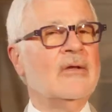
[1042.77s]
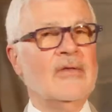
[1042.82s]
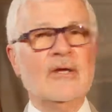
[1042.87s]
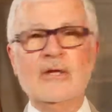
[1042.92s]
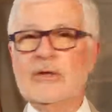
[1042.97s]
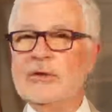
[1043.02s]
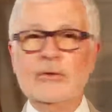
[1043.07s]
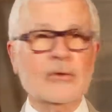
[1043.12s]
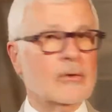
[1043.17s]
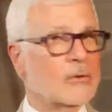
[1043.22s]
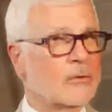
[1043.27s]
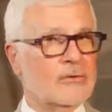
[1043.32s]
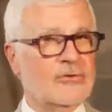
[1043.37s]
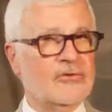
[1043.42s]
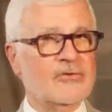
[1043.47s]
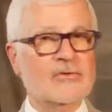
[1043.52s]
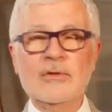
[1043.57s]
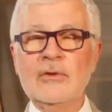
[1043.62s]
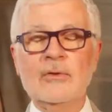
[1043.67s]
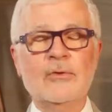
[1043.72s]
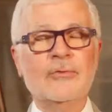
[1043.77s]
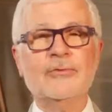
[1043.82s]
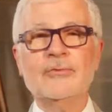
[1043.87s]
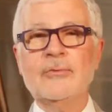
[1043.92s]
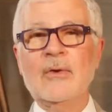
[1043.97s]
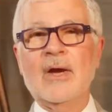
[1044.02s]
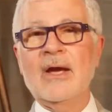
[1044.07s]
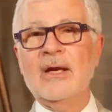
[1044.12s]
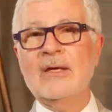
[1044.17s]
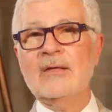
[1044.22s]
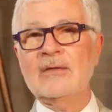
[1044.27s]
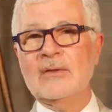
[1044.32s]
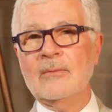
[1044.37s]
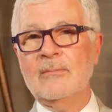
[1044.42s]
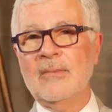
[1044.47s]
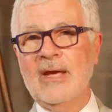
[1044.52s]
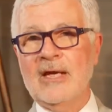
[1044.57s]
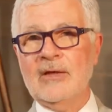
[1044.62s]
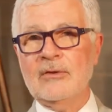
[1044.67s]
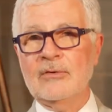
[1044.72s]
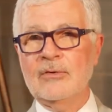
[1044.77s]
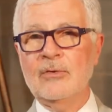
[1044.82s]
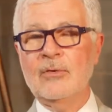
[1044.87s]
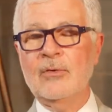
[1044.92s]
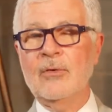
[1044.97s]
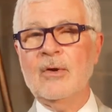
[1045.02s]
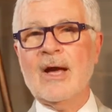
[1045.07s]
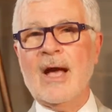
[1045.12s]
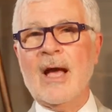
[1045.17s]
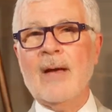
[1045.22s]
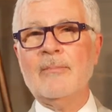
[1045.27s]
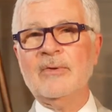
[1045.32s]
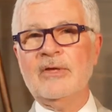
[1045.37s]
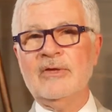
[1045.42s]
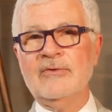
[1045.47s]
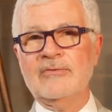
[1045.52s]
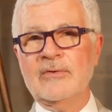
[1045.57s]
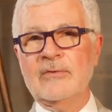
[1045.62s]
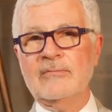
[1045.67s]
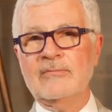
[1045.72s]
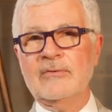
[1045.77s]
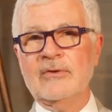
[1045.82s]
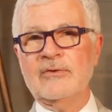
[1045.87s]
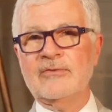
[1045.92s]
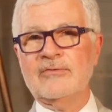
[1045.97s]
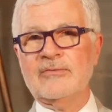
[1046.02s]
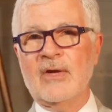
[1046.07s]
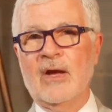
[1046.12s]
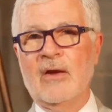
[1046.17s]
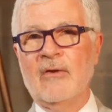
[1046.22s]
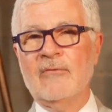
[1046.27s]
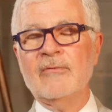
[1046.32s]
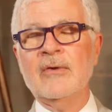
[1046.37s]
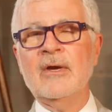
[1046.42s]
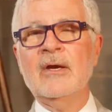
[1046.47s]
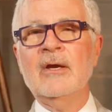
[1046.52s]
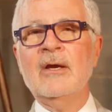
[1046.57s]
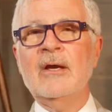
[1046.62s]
that you're still trying to make new copies of yourself.